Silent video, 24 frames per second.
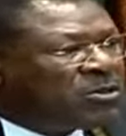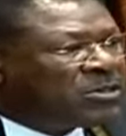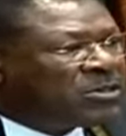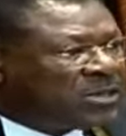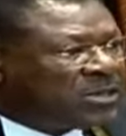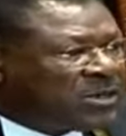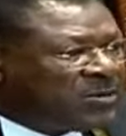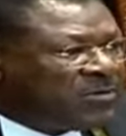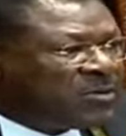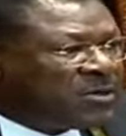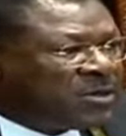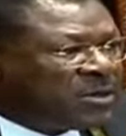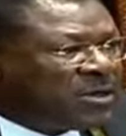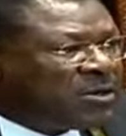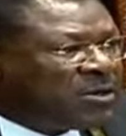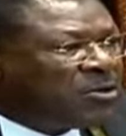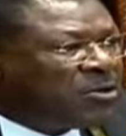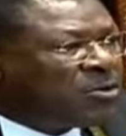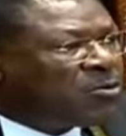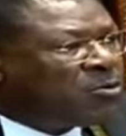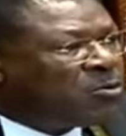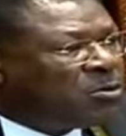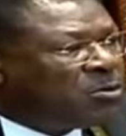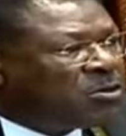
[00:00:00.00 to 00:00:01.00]
something,
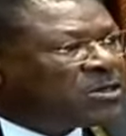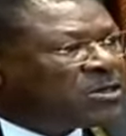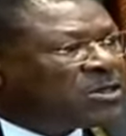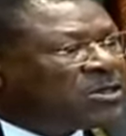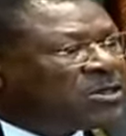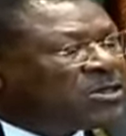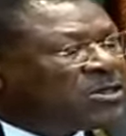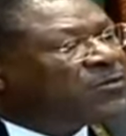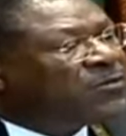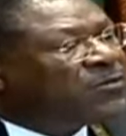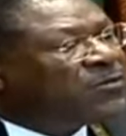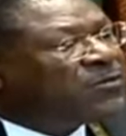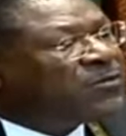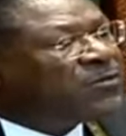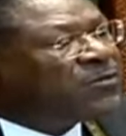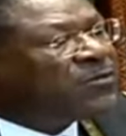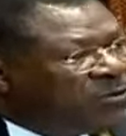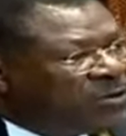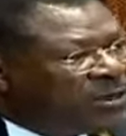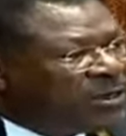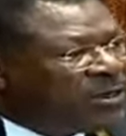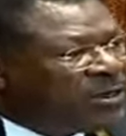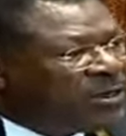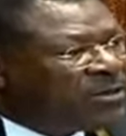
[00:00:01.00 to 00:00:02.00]
you quote it
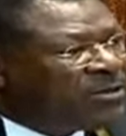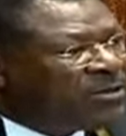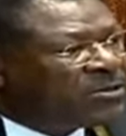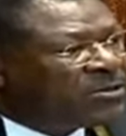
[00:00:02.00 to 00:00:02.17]
fully, not